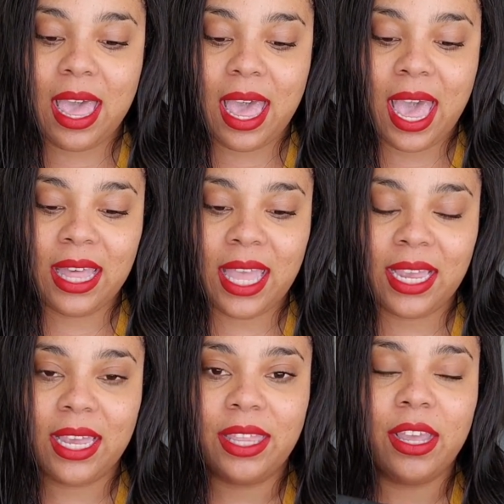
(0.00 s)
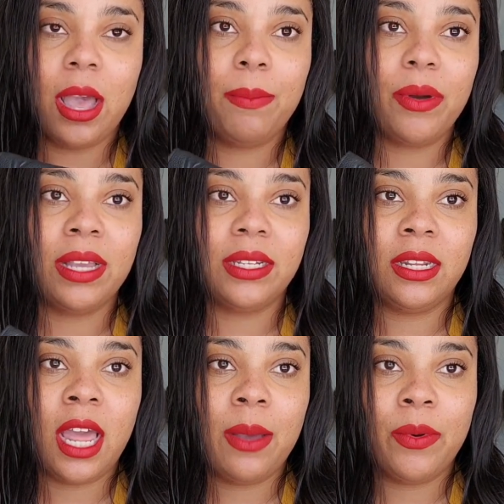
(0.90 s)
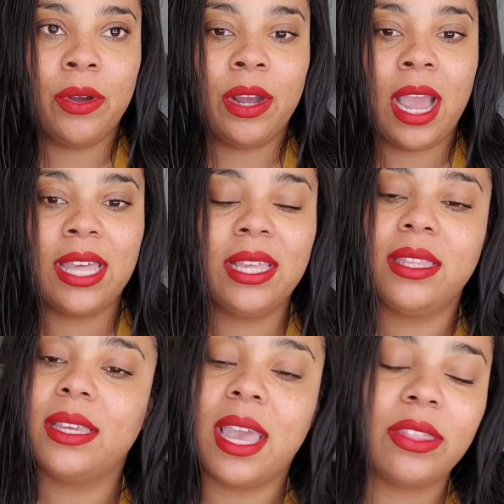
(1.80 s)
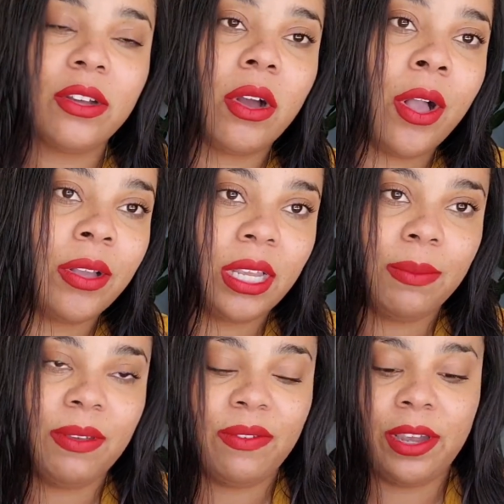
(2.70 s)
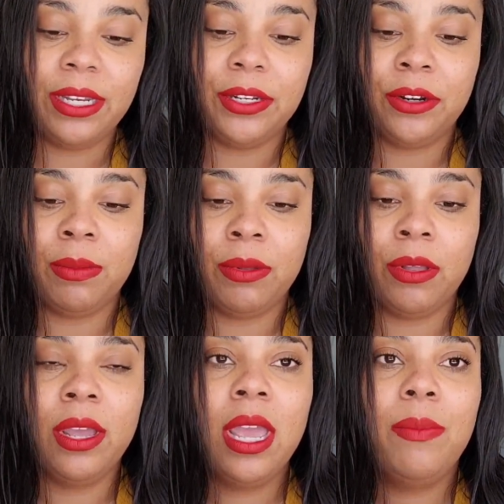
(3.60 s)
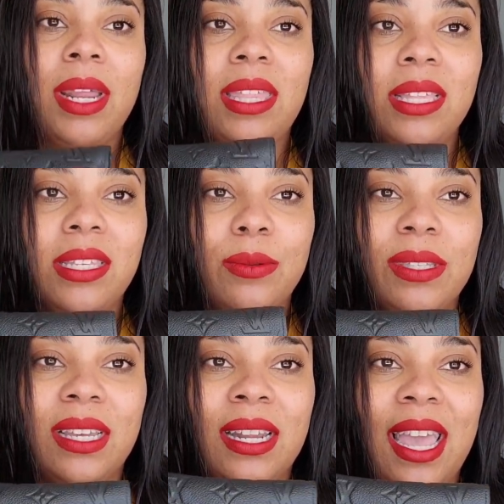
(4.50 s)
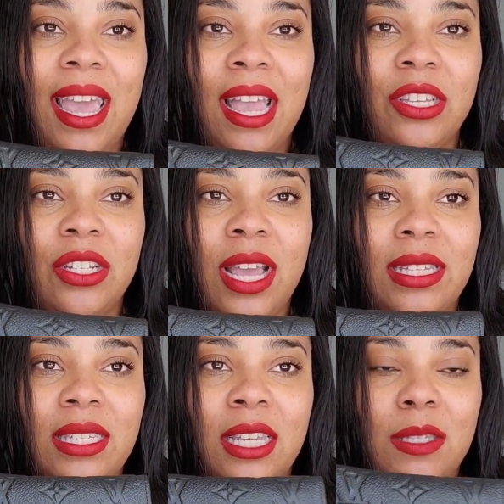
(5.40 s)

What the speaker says: I like the Empreinte a lot more. I think they're all going to be very durable, but I think this one's going to age nicely,